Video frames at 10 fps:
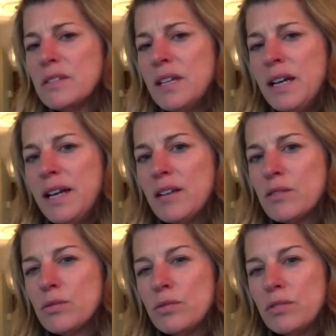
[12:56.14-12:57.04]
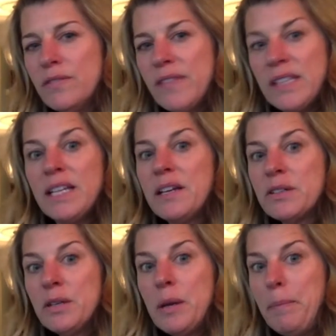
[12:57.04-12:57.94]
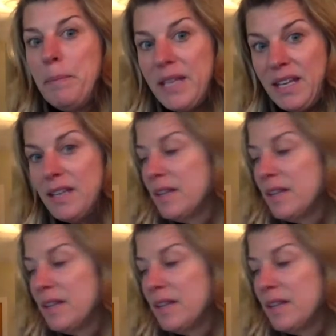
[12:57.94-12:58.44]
like sort of the letter B.